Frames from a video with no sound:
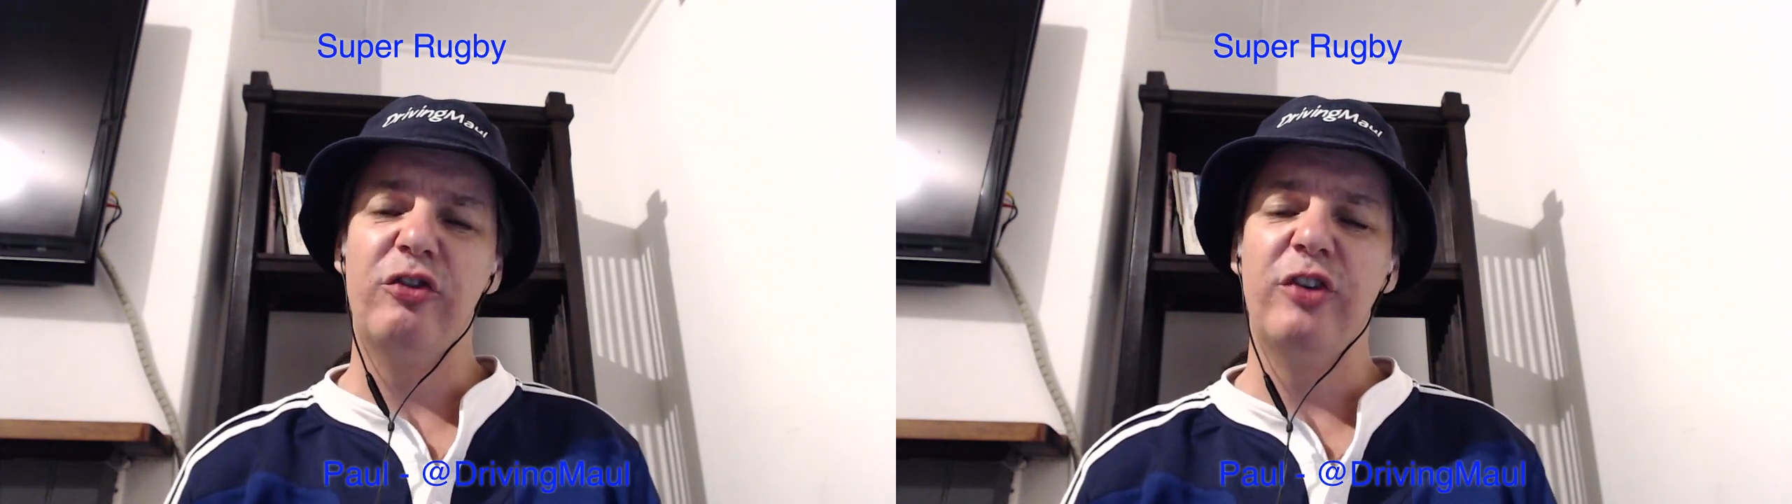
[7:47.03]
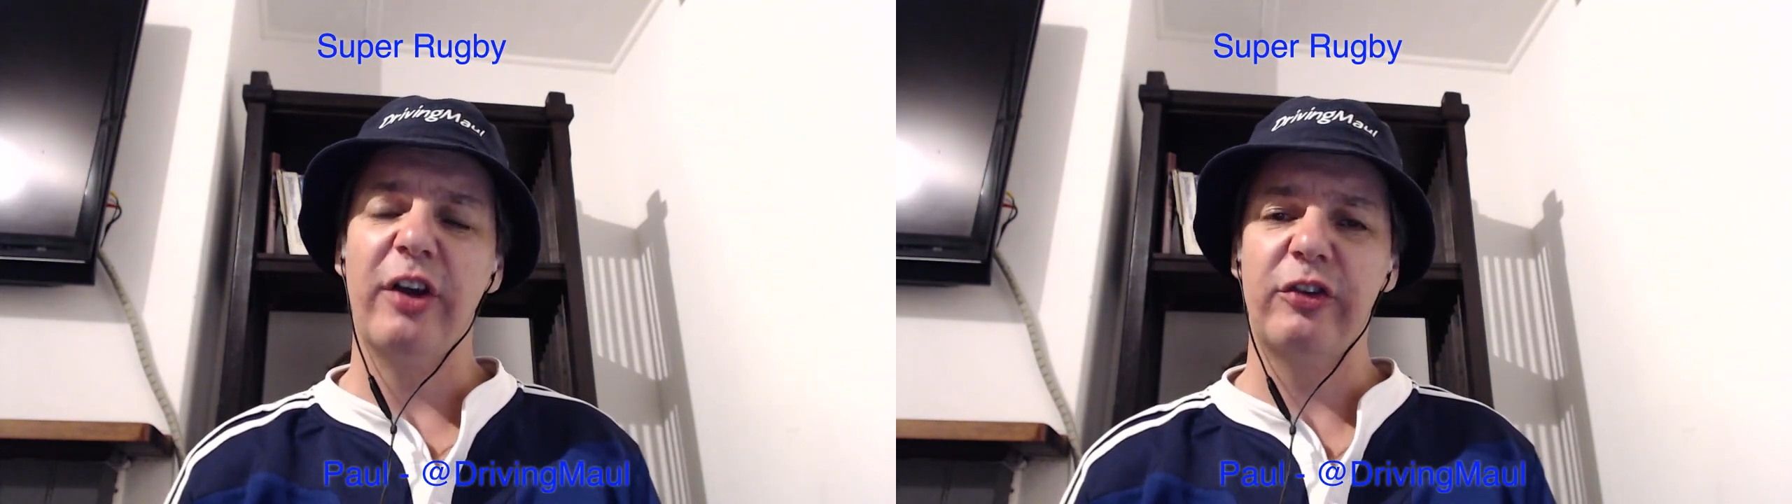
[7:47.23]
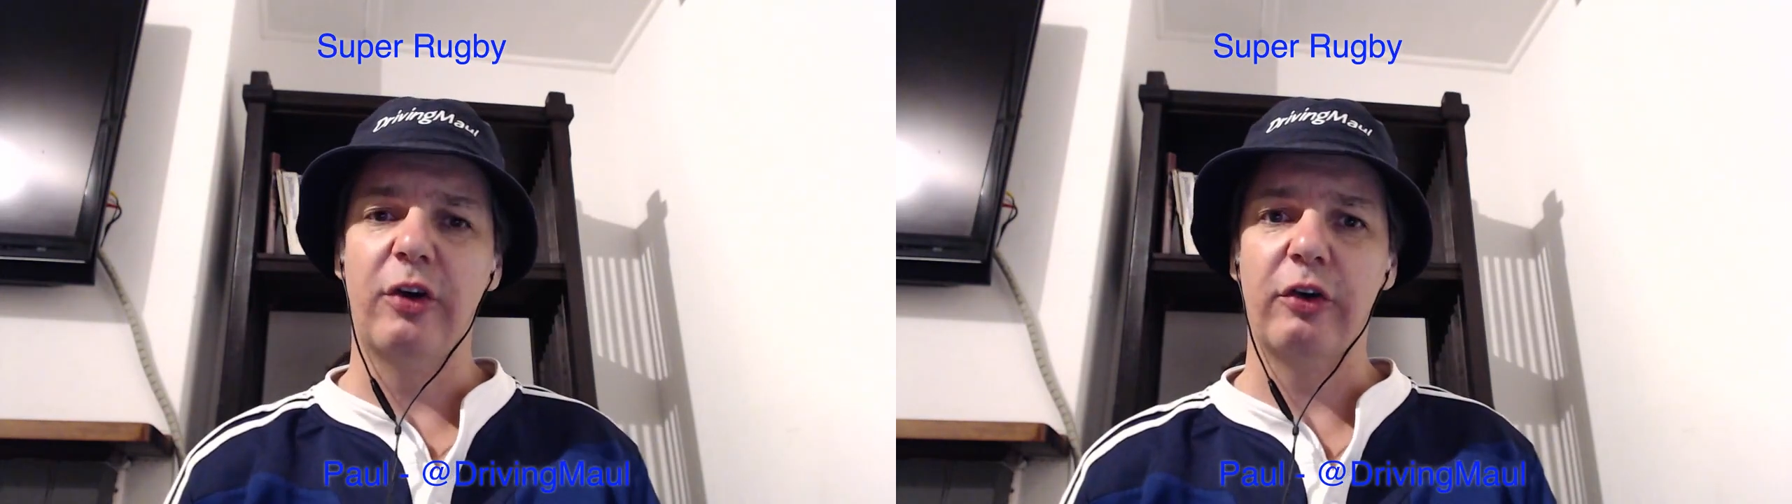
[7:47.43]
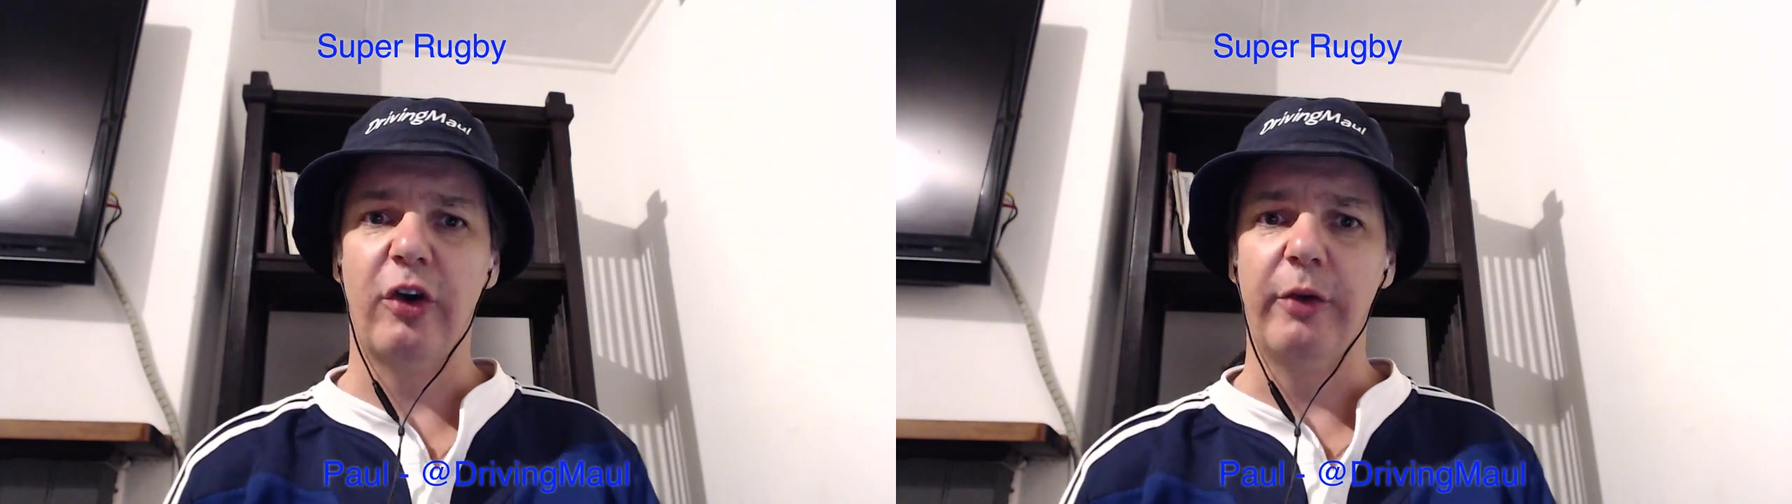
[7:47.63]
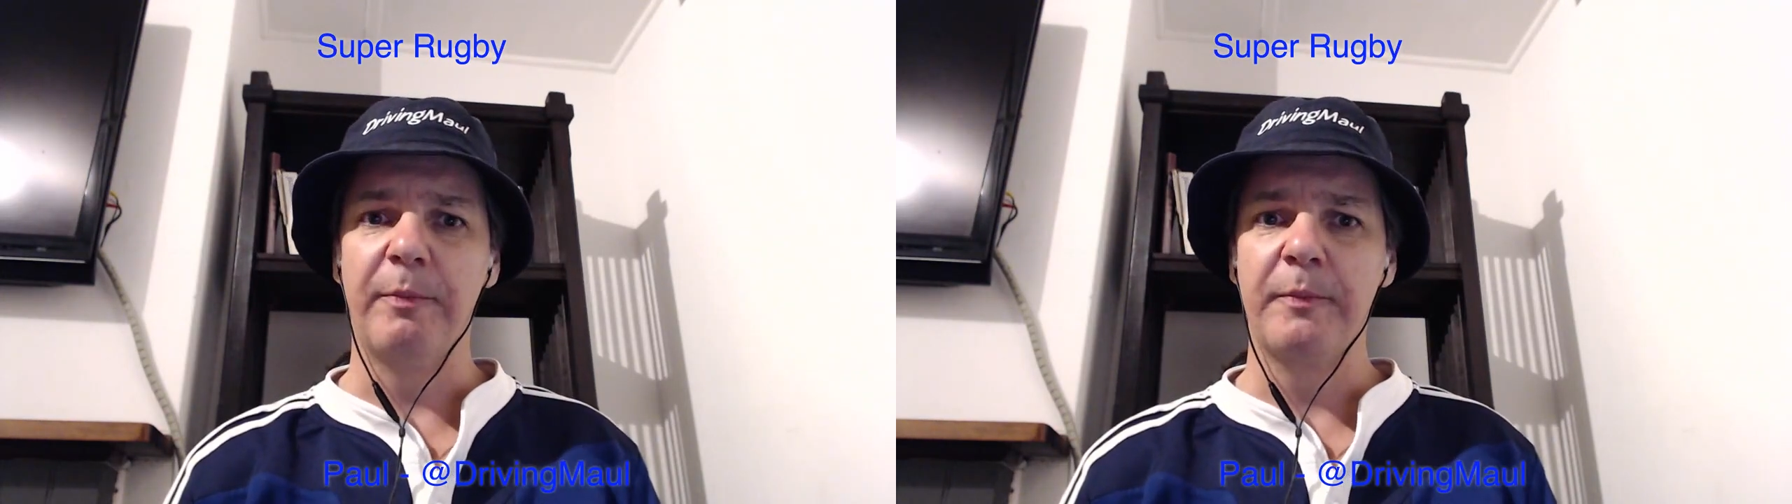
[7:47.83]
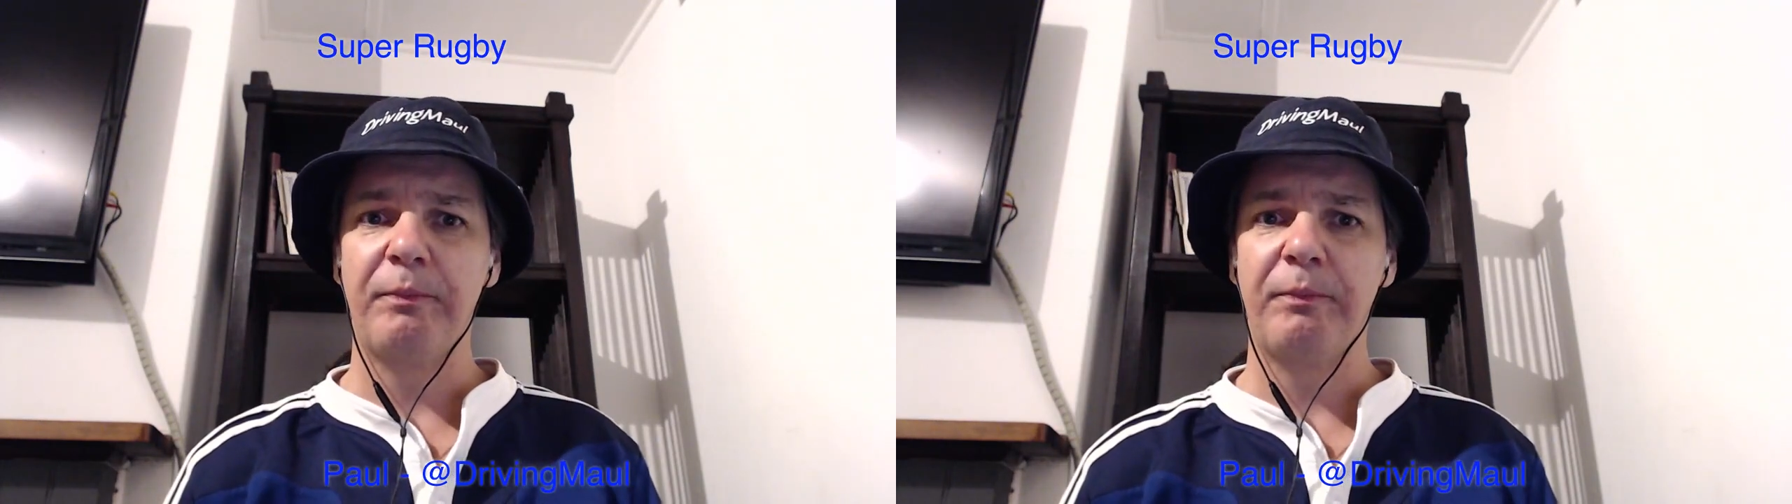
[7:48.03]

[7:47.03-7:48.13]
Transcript: just knocks on